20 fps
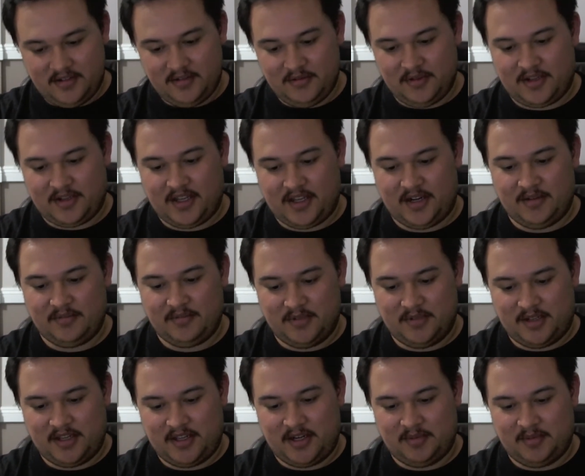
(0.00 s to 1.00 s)
What kind of
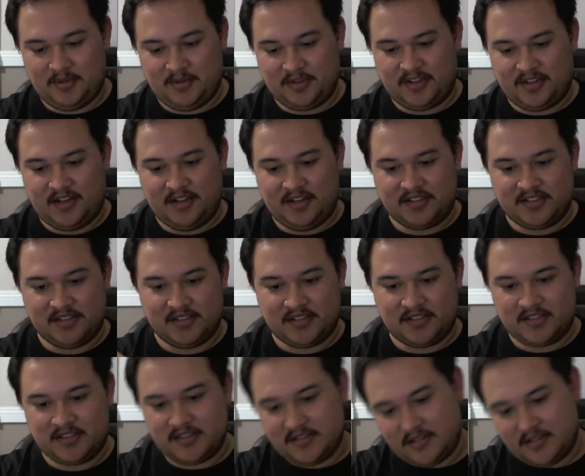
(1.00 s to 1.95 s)
what kind of bow tie is this?